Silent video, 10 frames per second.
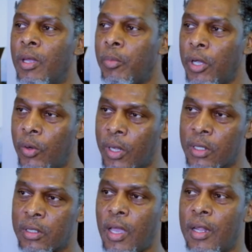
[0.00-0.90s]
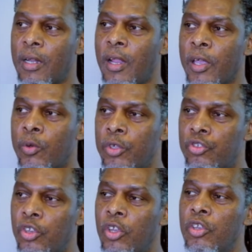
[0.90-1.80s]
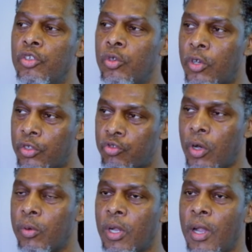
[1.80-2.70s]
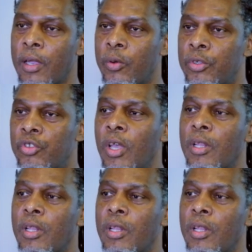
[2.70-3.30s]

but you understand the language, you control the language.